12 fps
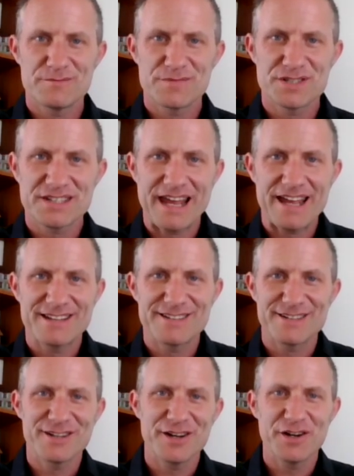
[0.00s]

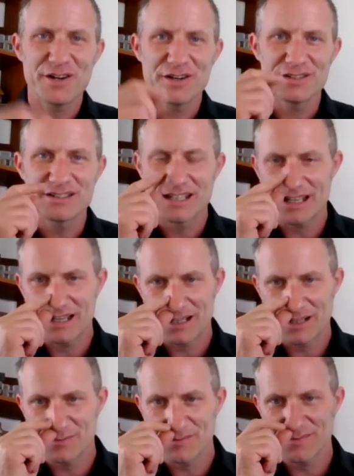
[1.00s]
stand occurred,
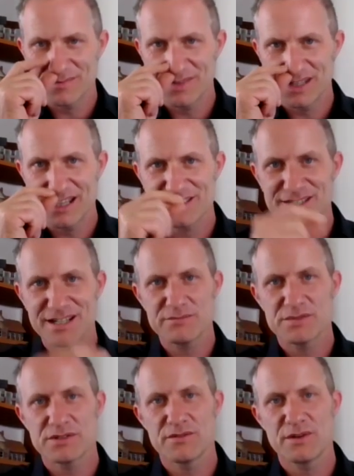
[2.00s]

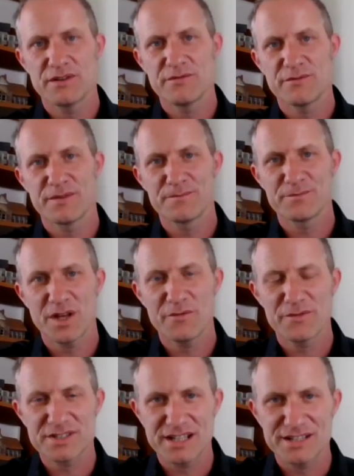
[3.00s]
seemed to have,
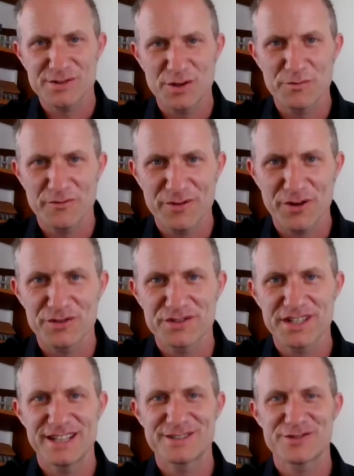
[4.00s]
obviously it's not
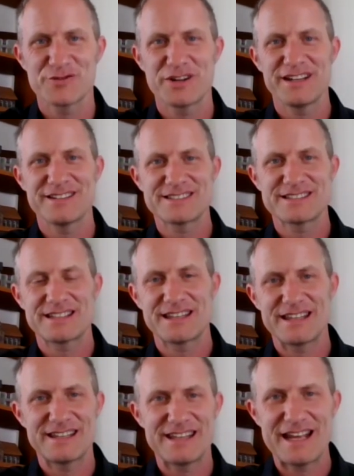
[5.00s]
gone to history, it's
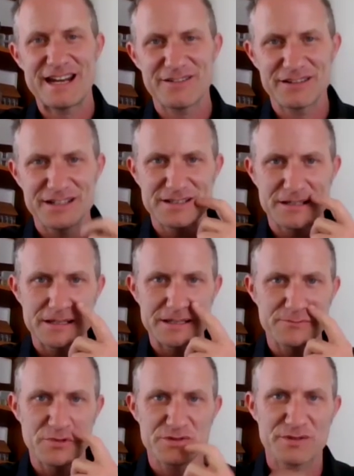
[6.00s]
there, and
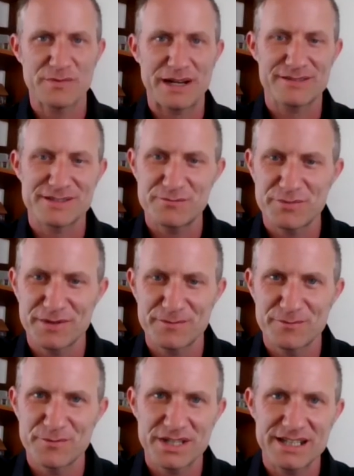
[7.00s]
there's books about it,
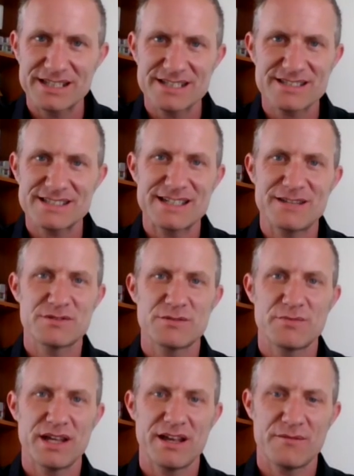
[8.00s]
but it doesn't seem
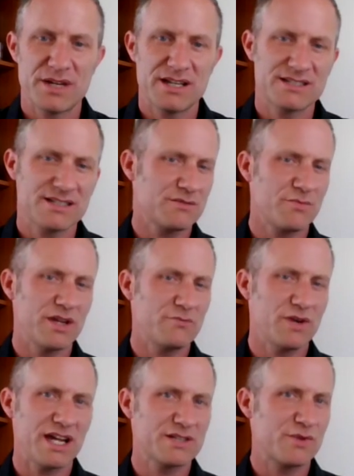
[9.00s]
to be. I mean, it seemed to
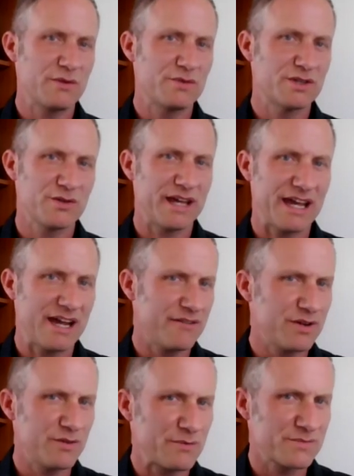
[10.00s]
be, as we were doing it,
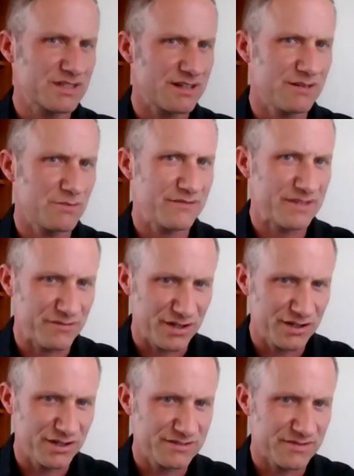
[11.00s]
everyone was like, well, I've
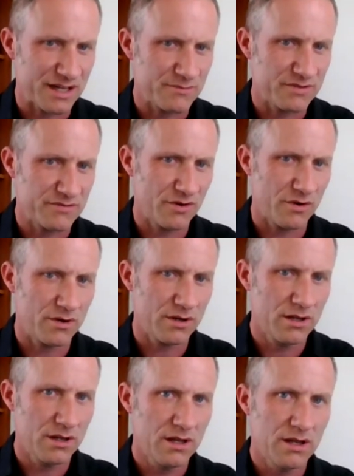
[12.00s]
never heard of that before.